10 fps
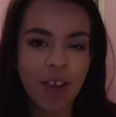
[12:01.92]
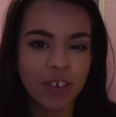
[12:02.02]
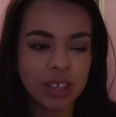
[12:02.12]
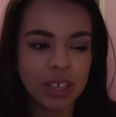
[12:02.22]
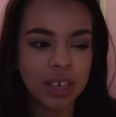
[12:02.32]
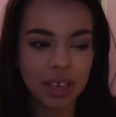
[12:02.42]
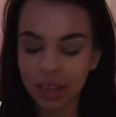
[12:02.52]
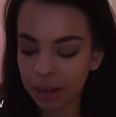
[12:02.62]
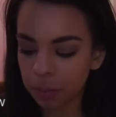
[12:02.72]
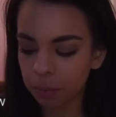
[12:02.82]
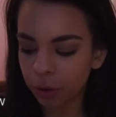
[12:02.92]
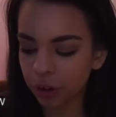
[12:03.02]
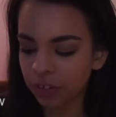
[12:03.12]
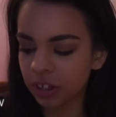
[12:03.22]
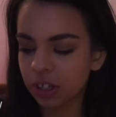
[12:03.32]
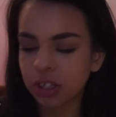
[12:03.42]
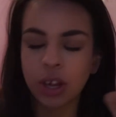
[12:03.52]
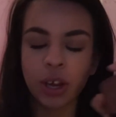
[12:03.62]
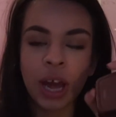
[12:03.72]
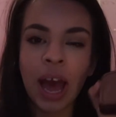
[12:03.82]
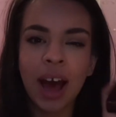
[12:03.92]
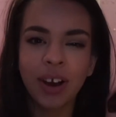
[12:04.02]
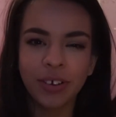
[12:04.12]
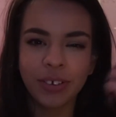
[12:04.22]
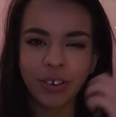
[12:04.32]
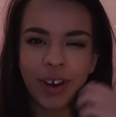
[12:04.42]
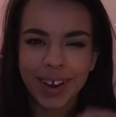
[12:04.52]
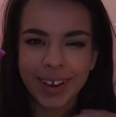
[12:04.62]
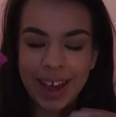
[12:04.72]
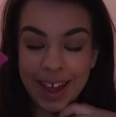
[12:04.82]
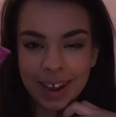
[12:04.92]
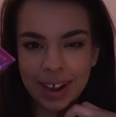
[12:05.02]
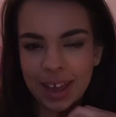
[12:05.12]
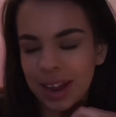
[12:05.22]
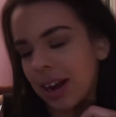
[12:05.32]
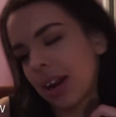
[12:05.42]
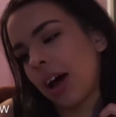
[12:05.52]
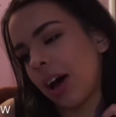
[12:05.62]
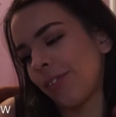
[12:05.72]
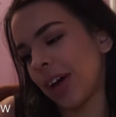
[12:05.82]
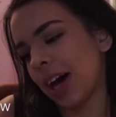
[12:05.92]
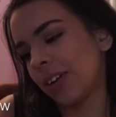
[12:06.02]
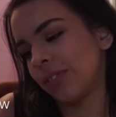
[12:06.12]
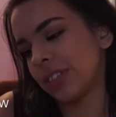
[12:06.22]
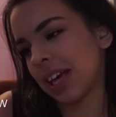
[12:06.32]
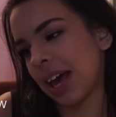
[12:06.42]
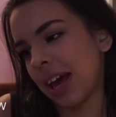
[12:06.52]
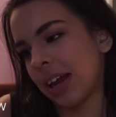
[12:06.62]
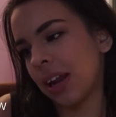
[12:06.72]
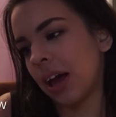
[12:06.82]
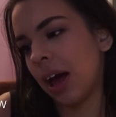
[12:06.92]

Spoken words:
Everything can get improving, so I'll give it around an 8 and 8.5 out of 10.